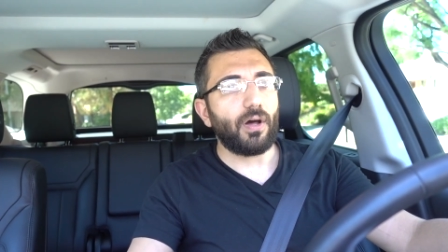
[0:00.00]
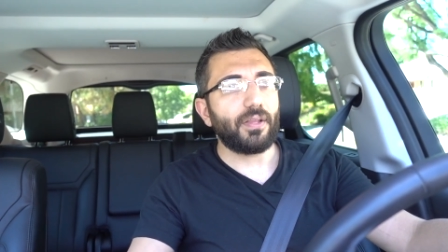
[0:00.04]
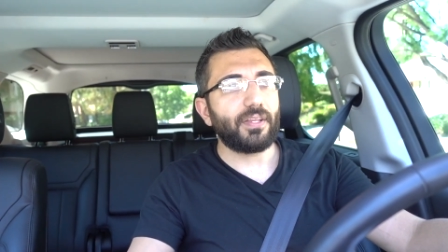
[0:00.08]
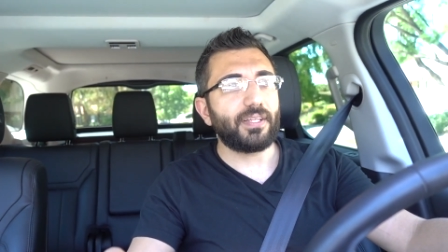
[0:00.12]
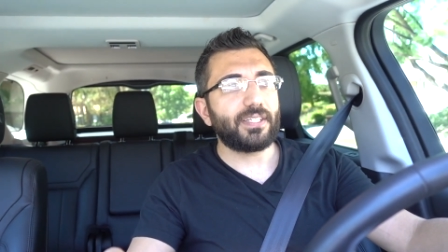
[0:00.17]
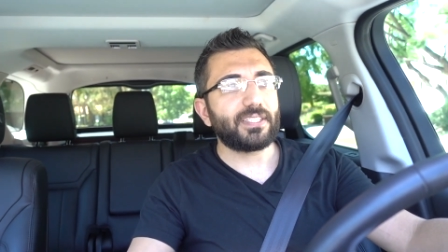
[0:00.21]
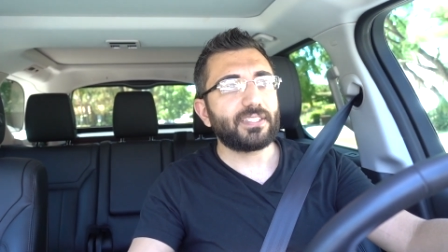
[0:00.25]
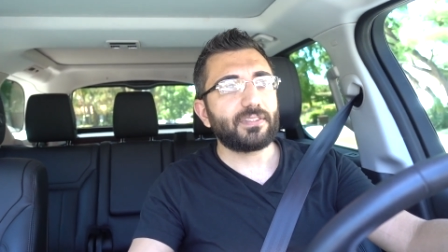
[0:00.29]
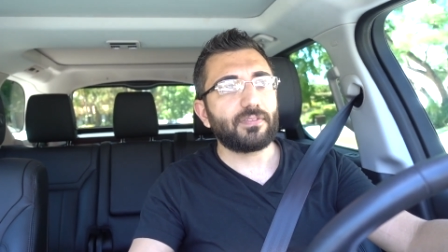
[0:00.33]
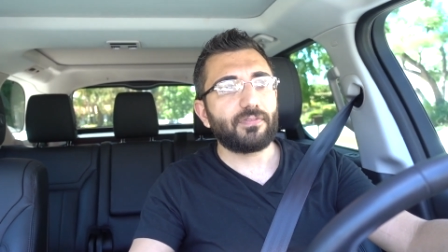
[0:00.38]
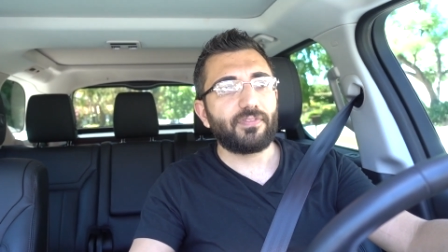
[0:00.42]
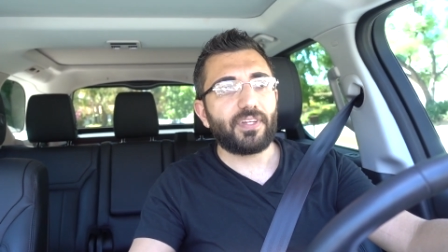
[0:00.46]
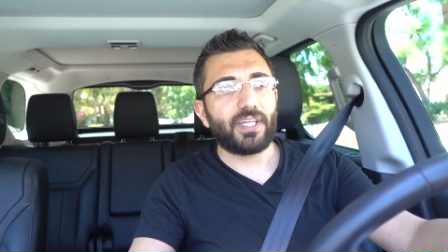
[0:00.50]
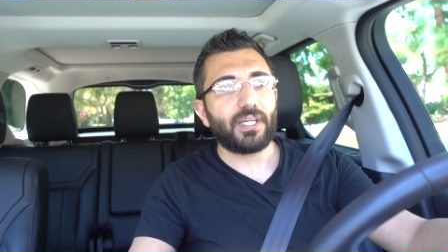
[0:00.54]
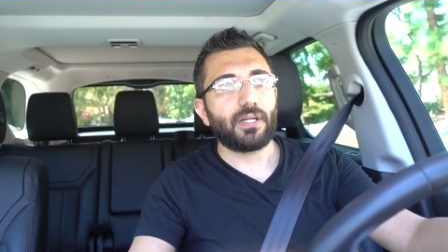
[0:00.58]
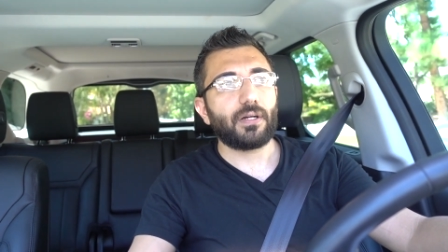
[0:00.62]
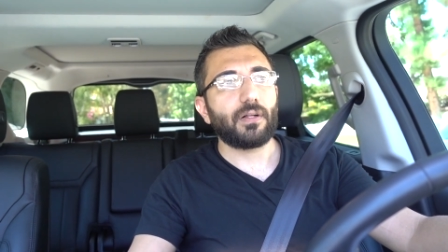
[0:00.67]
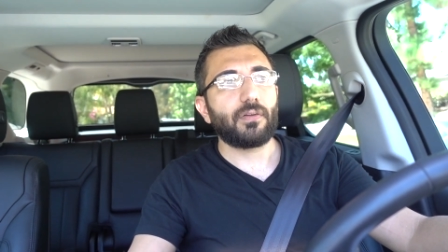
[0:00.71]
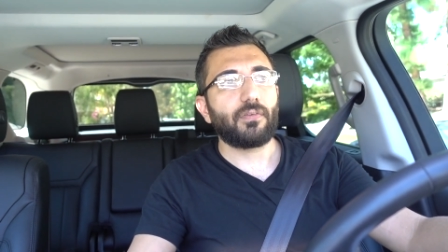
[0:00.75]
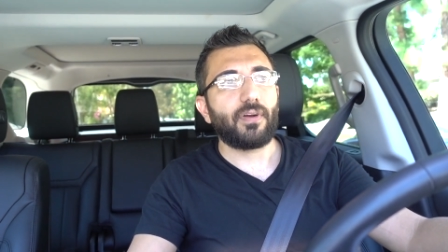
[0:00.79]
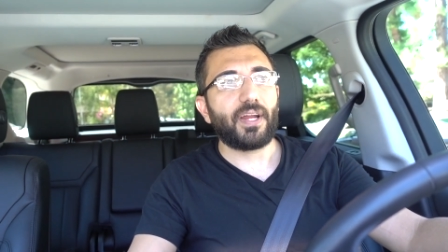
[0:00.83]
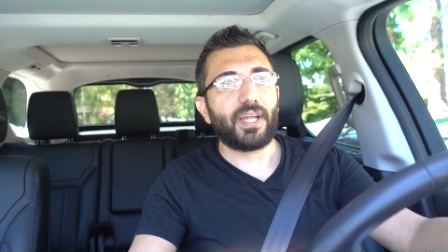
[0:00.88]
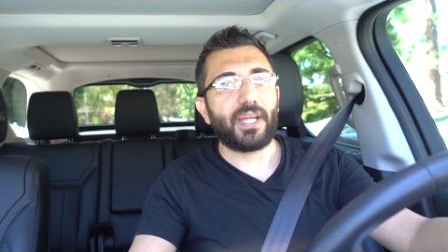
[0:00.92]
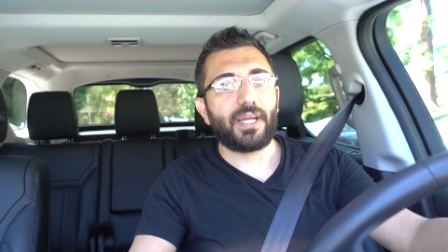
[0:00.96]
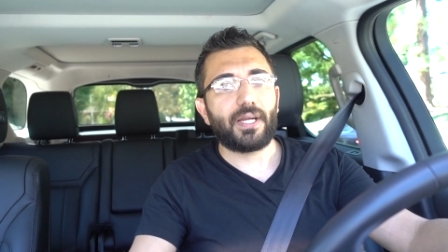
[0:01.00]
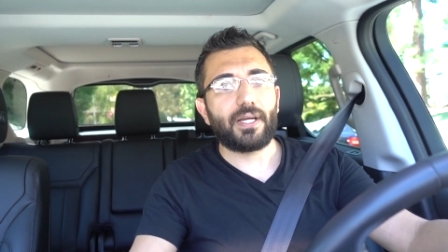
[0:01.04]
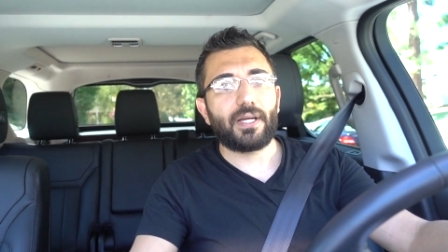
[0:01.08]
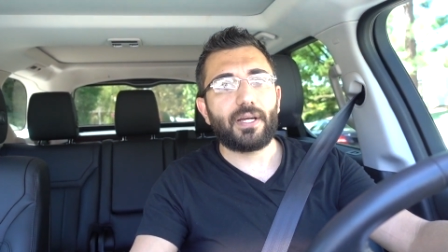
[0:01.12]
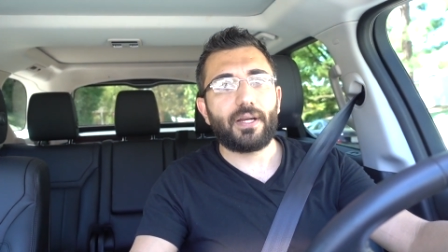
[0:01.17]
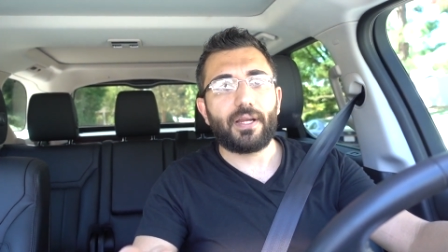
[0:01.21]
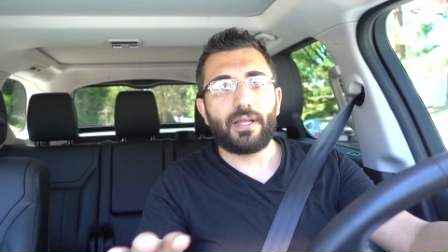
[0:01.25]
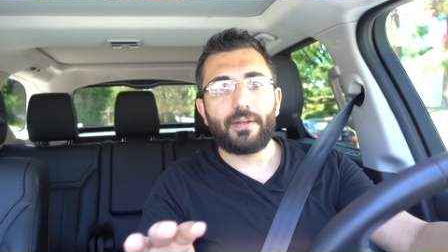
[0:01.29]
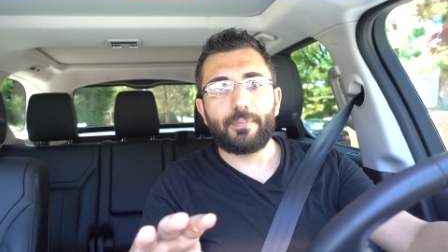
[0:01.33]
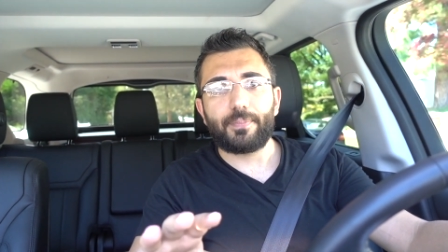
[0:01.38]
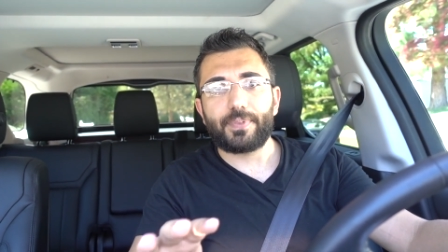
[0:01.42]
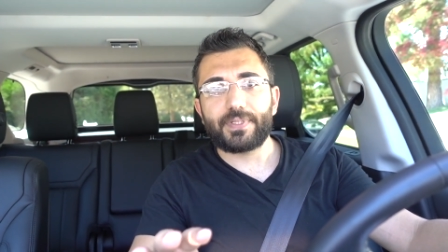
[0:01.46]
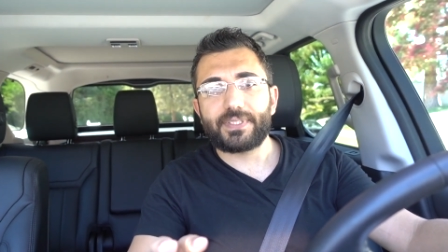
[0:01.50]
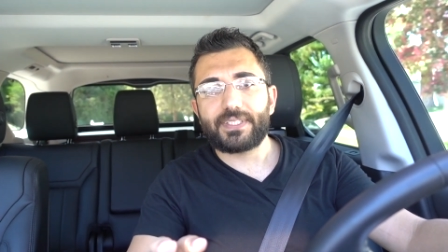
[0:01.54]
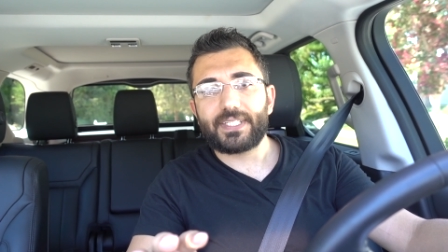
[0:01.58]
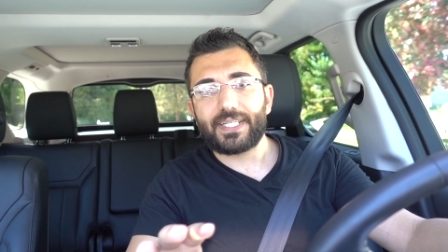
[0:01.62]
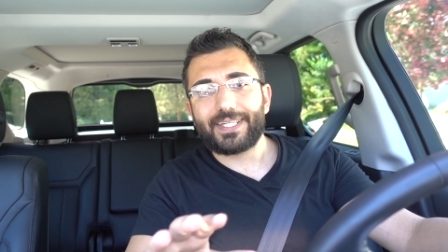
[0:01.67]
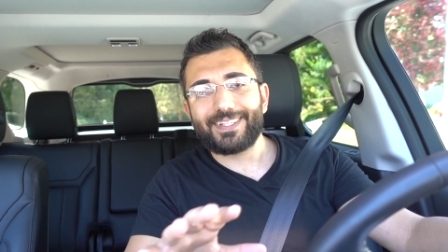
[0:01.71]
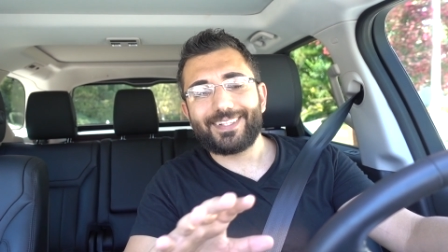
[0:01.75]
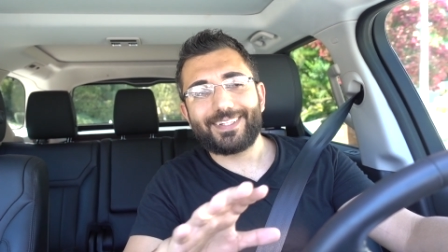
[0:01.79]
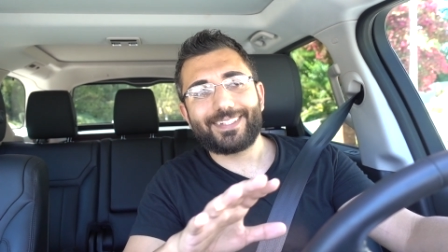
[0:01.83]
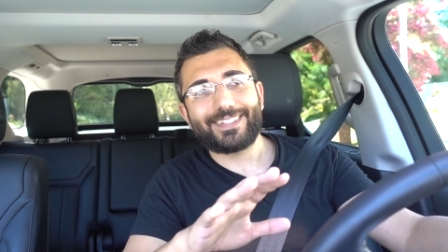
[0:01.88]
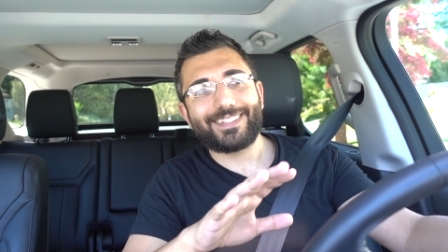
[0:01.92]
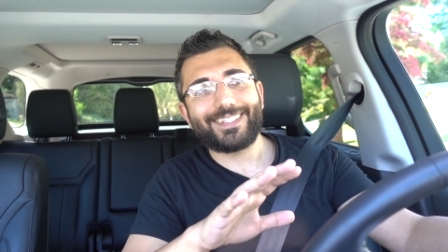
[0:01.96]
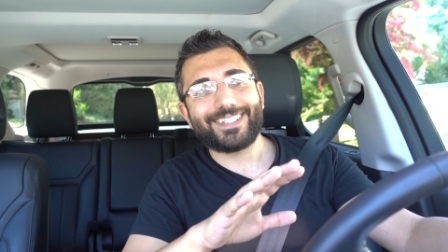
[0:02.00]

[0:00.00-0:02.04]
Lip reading: This vehicle right here in particular